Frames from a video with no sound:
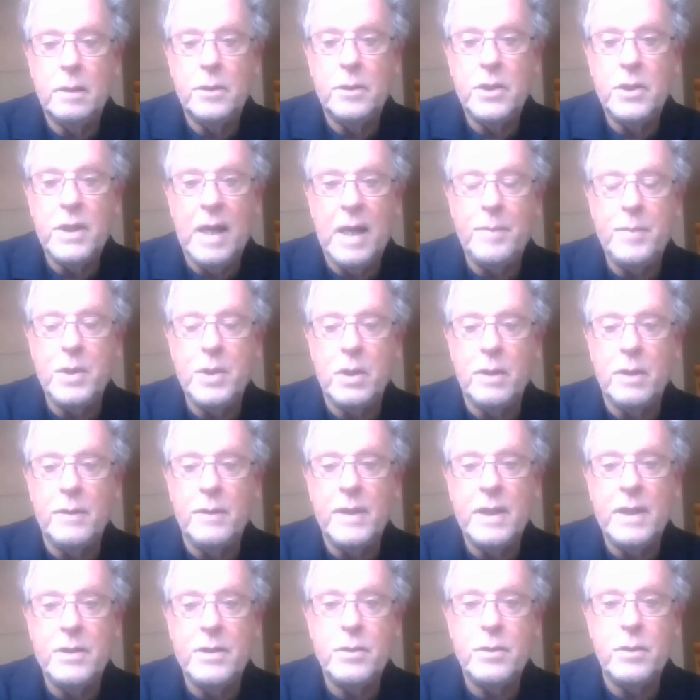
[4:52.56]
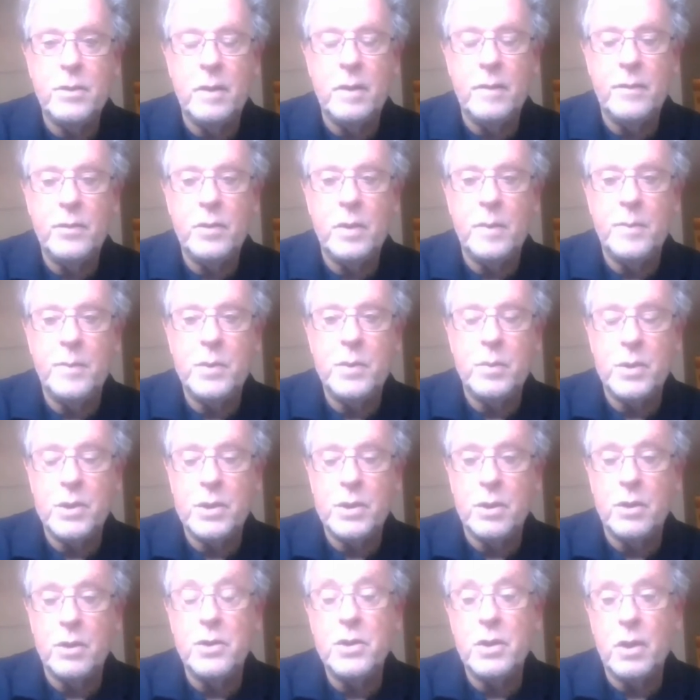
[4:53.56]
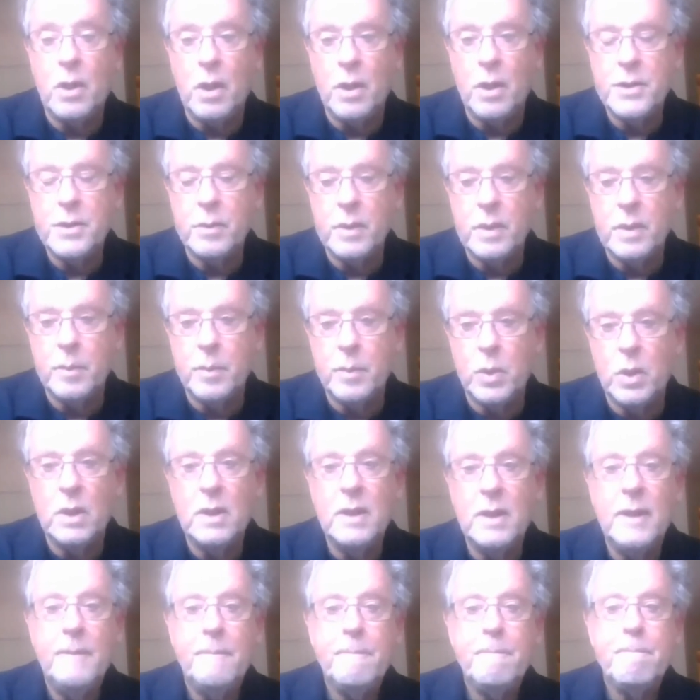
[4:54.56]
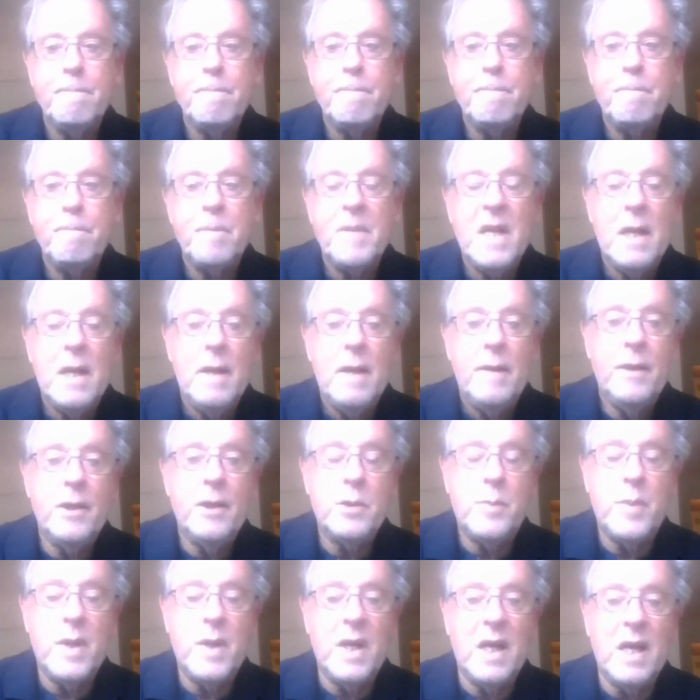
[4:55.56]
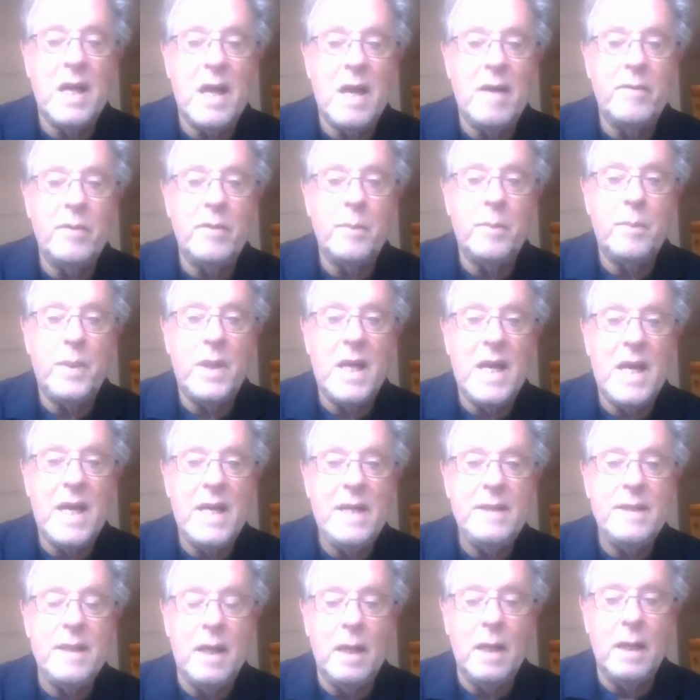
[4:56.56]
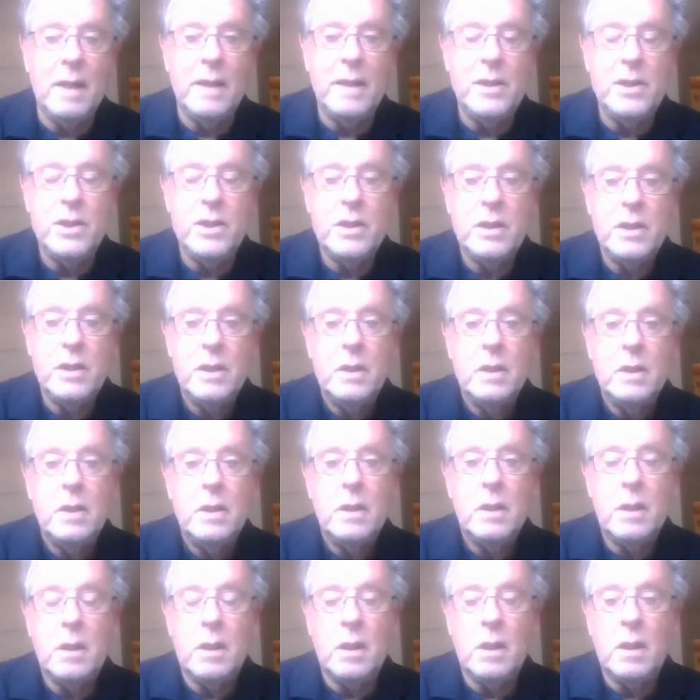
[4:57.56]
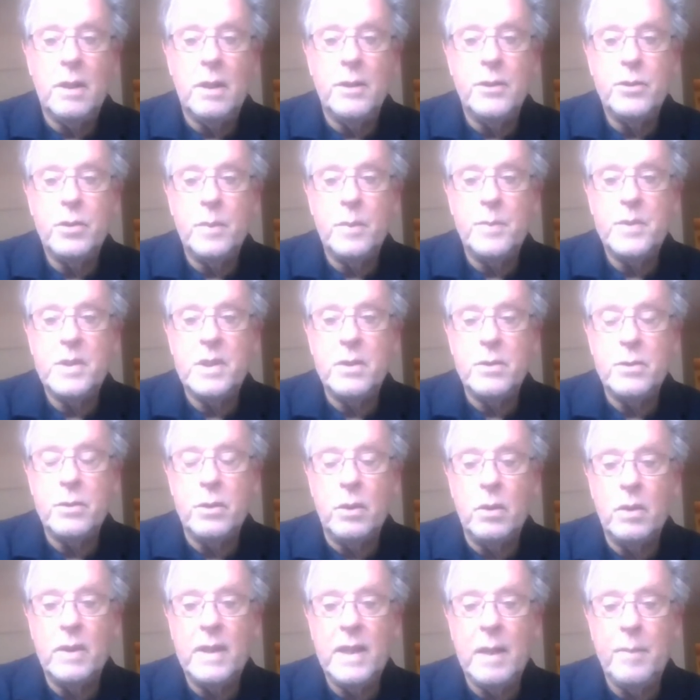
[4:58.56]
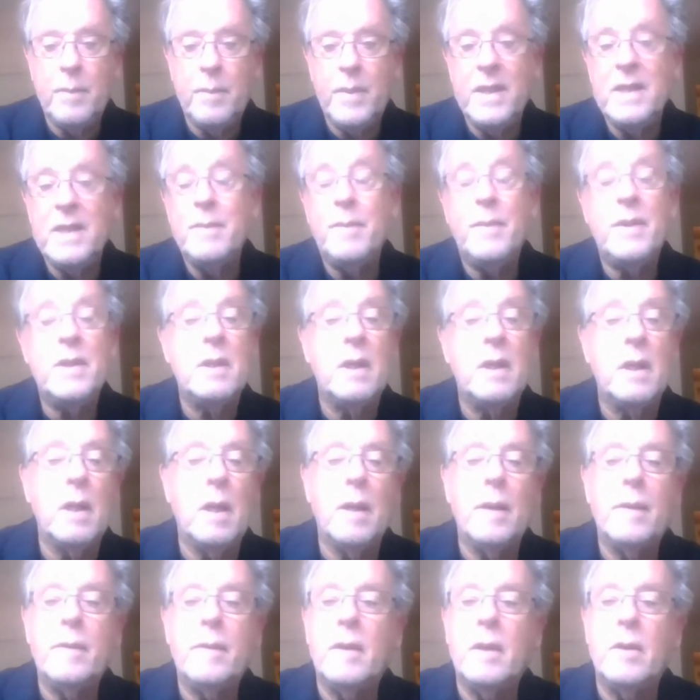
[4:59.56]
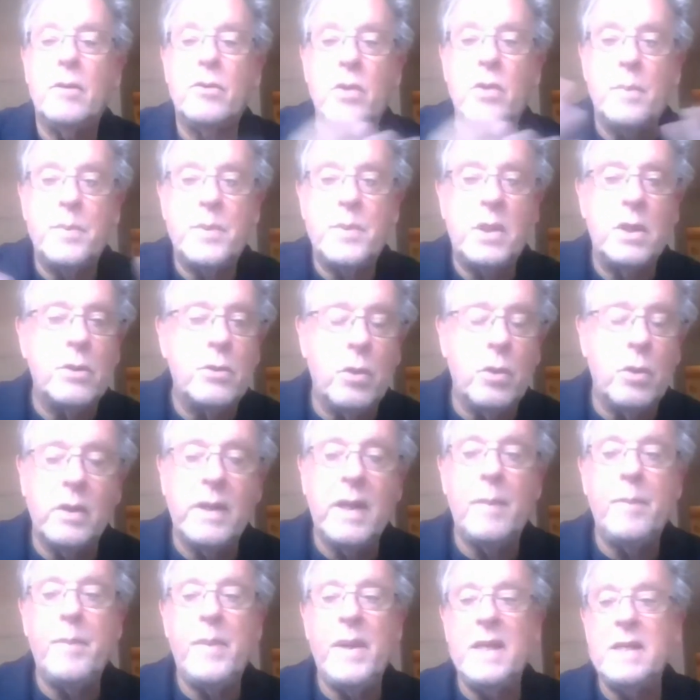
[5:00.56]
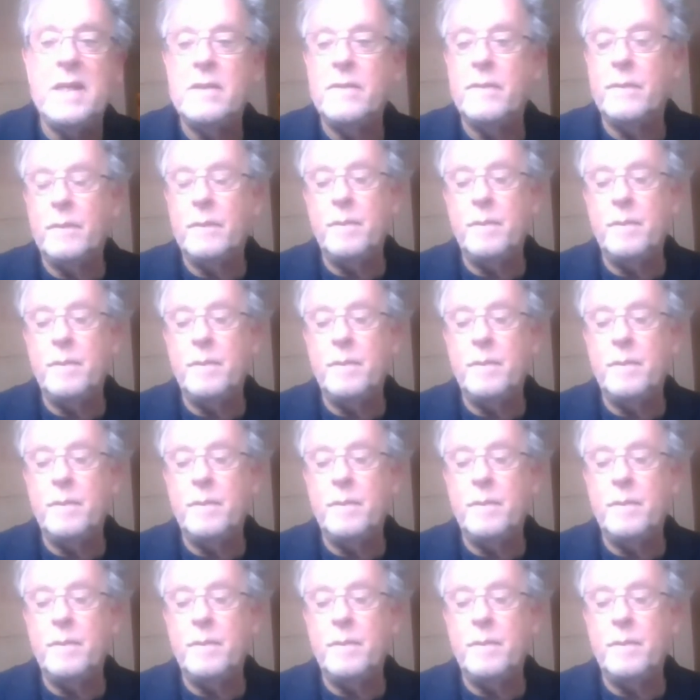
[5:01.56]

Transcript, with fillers: chapter on the history of TRIPS research, also in the book there's been a lot of applied knowledge on TRIPS control campaign. The TRIPS control campaigns have